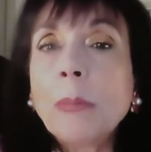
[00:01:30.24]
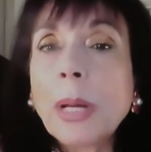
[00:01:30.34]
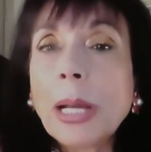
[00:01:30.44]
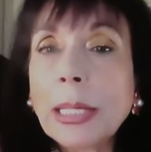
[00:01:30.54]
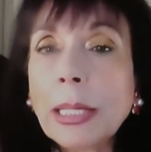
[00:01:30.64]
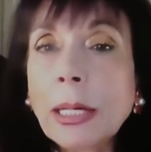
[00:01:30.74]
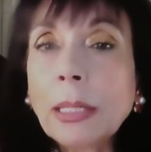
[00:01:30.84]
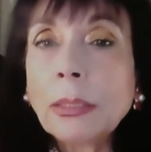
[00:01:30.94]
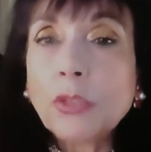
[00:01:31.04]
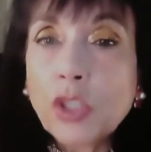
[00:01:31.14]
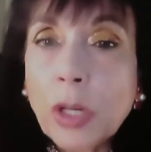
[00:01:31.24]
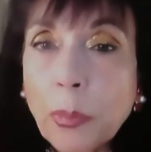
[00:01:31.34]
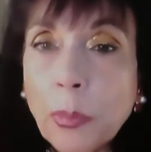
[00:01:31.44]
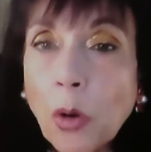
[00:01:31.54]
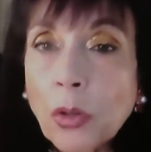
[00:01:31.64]
by Gerry
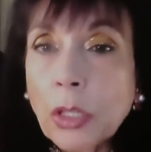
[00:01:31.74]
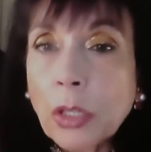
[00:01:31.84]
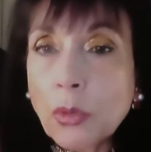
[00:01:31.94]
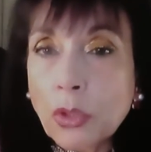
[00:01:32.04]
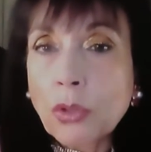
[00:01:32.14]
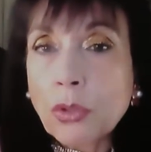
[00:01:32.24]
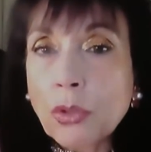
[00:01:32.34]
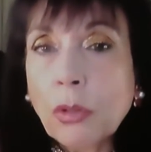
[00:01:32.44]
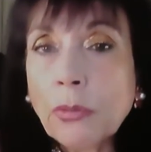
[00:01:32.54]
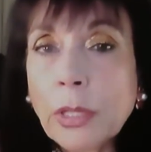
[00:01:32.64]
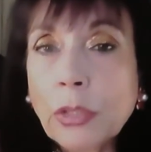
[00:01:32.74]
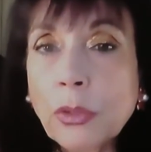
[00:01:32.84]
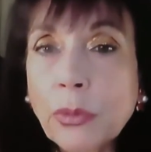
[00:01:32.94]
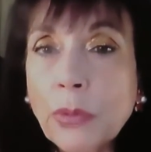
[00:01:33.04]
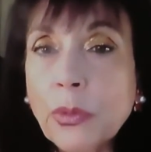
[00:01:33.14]
Pollock, who was also a inventor
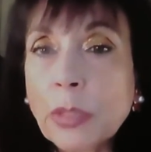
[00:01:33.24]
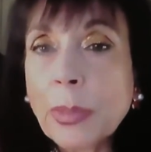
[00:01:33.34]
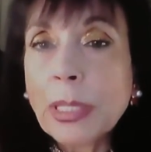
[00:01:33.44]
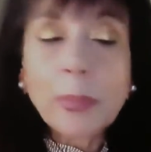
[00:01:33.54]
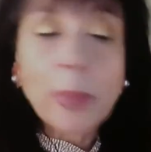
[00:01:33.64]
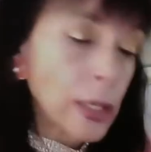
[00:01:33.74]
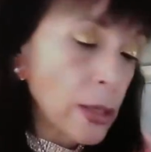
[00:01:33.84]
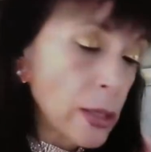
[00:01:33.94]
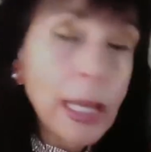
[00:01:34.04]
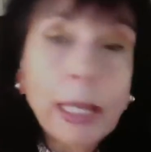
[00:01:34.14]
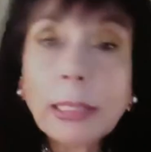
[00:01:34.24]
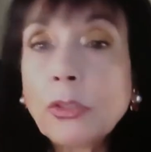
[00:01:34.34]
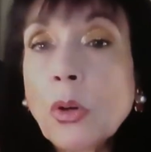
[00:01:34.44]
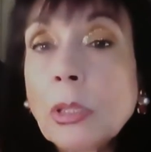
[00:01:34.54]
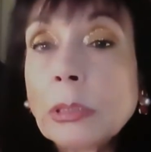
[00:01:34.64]
of the first pacemaker,
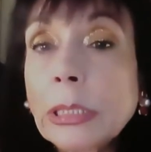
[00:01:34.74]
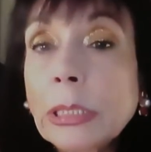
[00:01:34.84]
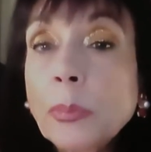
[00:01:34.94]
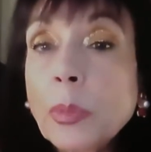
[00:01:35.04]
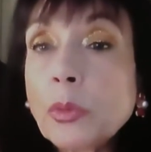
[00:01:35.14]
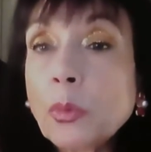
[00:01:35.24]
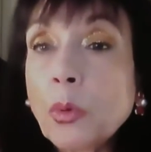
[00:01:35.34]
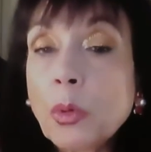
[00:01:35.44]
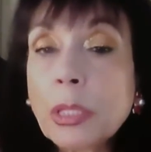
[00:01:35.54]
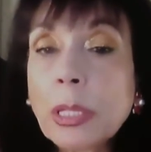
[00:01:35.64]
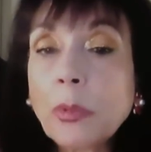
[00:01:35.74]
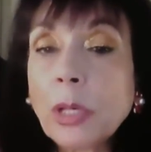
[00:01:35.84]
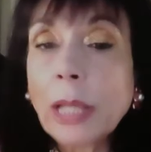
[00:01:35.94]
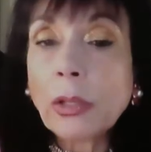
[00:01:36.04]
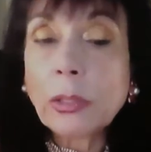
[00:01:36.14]
and Donald Gilbert, who was a
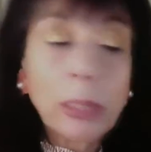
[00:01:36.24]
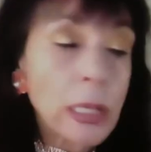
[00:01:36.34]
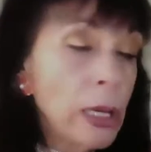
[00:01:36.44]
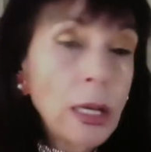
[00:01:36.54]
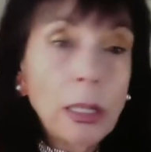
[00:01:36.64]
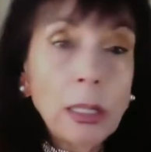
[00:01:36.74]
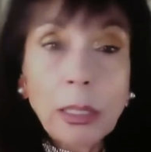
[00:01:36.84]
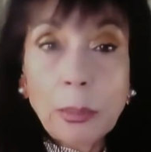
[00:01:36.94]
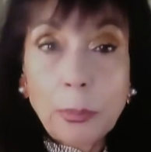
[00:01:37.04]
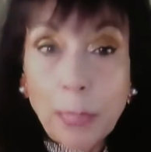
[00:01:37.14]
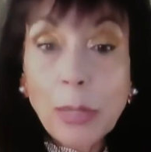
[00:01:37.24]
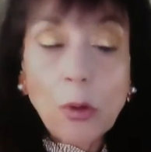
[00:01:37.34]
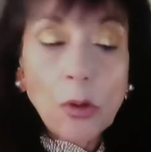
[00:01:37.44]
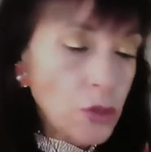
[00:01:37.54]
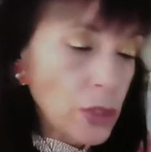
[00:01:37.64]
molecular
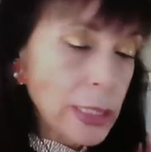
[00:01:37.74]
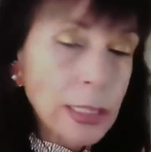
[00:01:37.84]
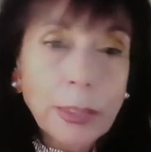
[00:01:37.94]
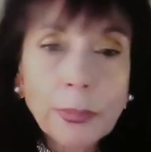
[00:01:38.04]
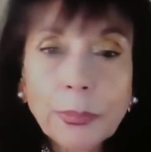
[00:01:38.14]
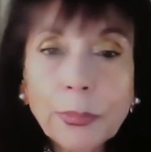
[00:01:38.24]
biologist.